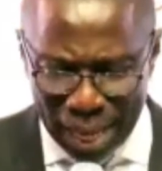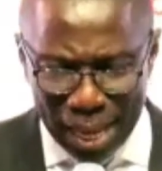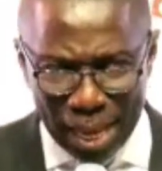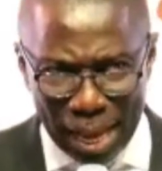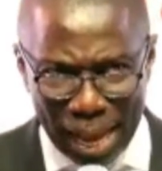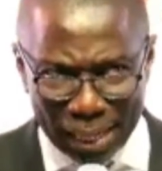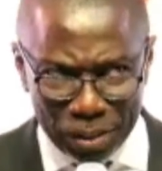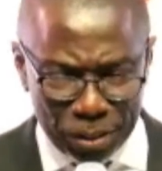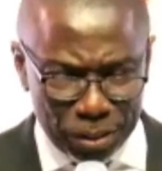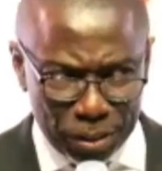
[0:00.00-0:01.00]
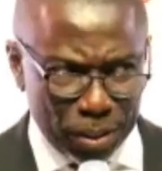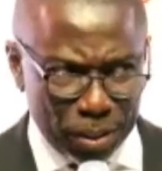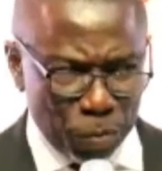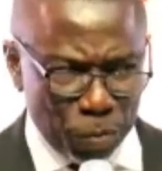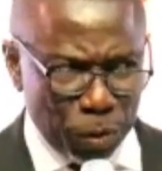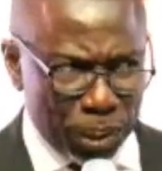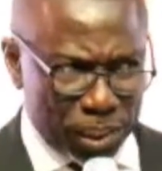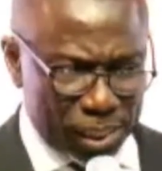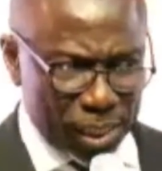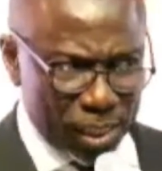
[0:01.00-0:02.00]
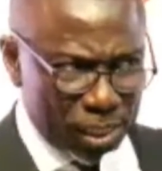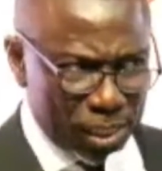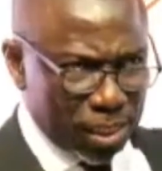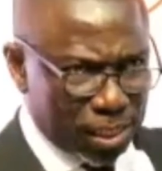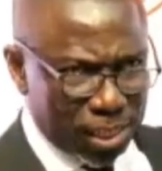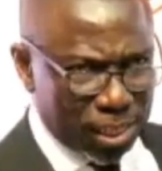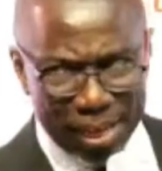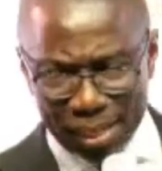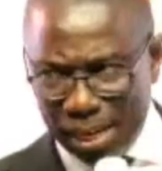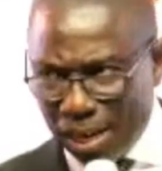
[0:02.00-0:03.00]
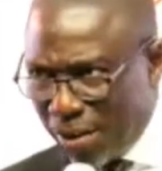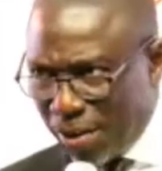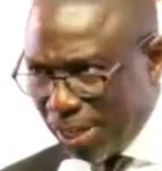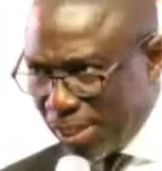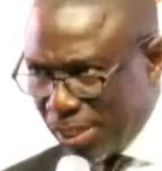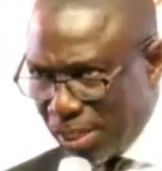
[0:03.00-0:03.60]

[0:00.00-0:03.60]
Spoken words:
And we see this slide in our currency.